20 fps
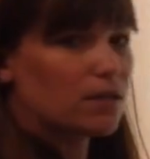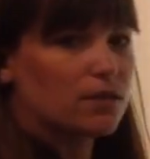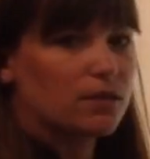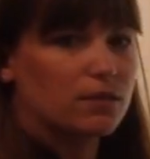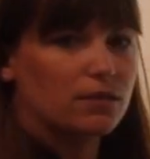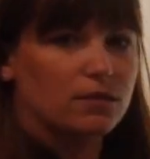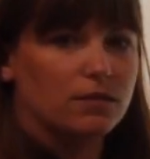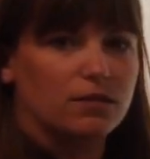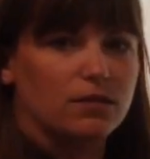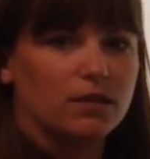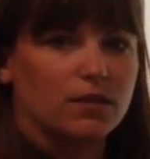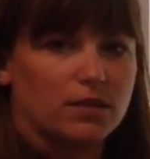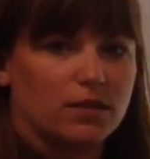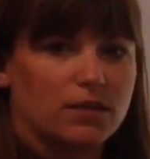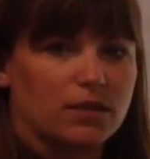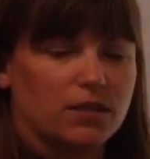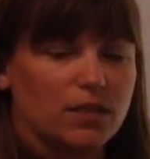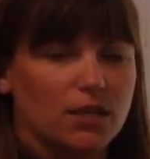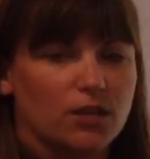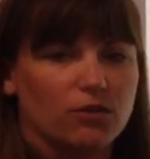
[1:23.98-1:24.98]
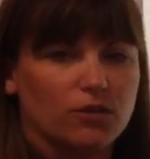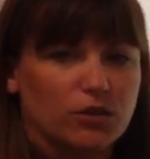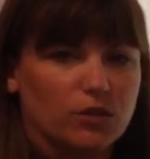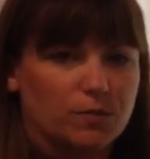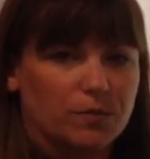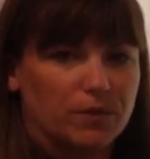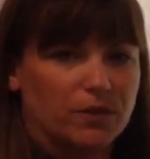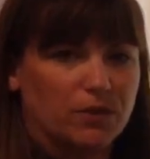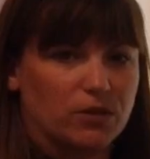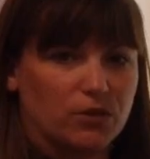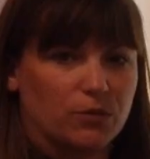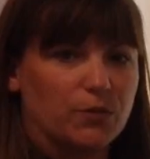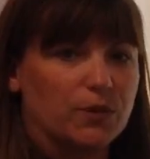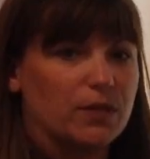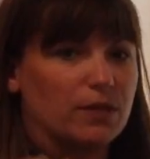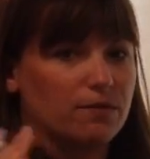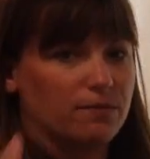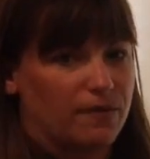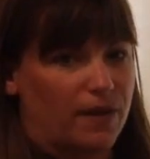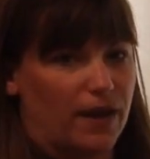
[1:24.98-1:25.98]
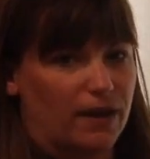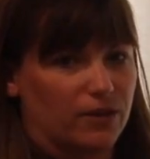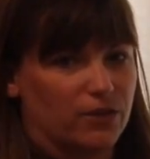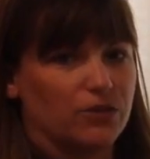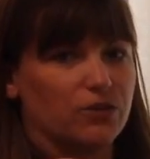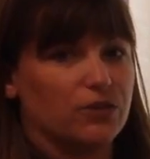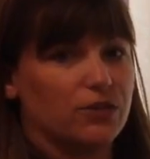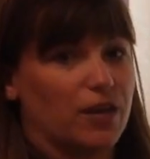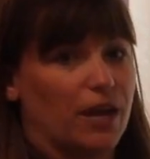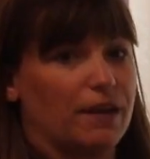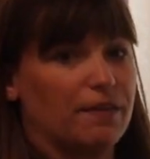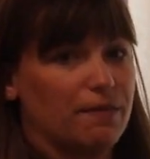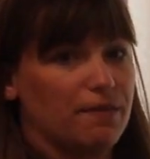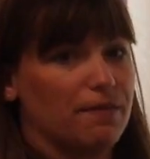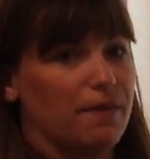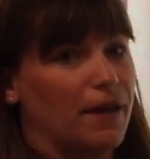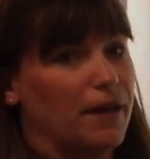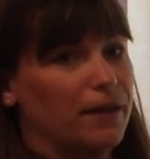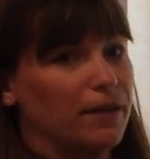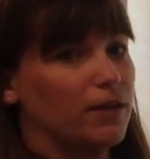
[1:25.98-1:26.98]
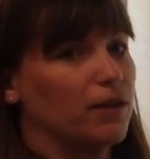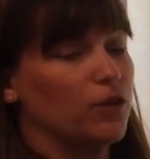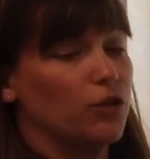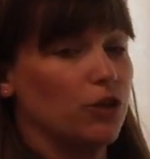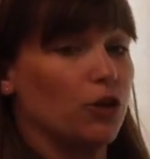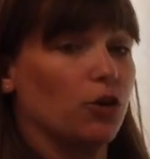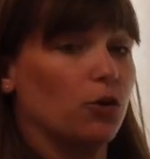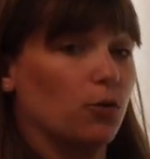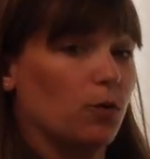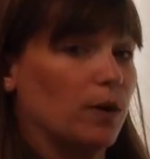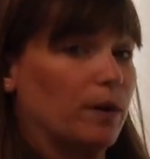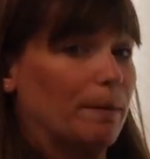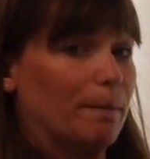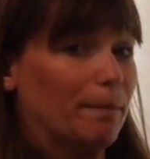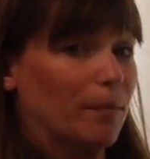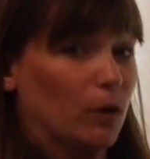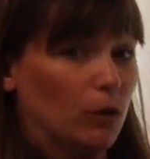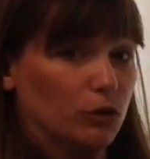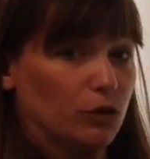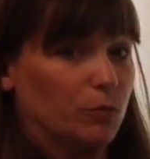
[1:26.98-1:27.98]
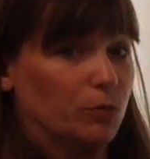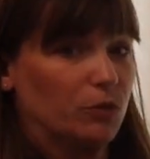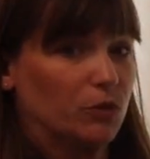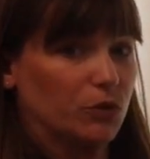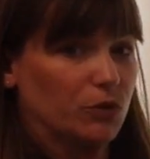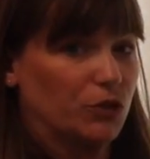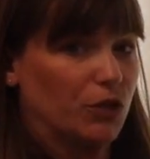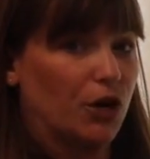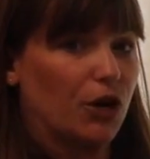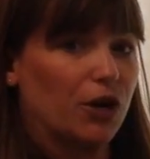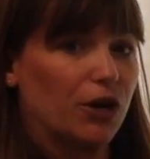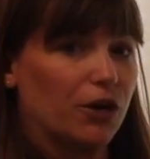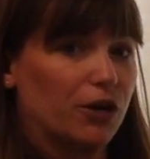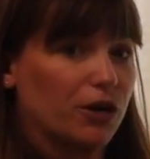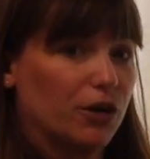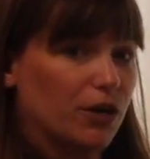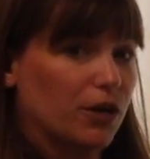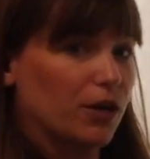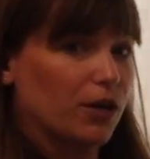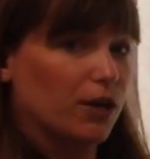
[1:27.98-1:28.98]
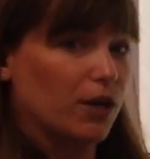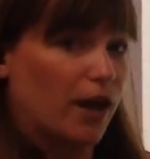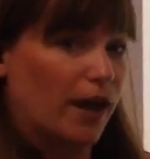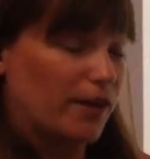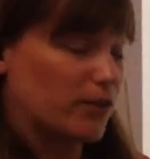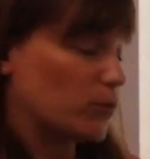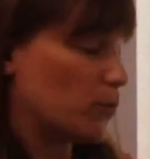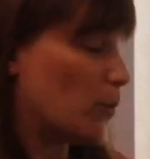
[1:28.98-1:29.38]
to distinguish between factors and then know what multiples are as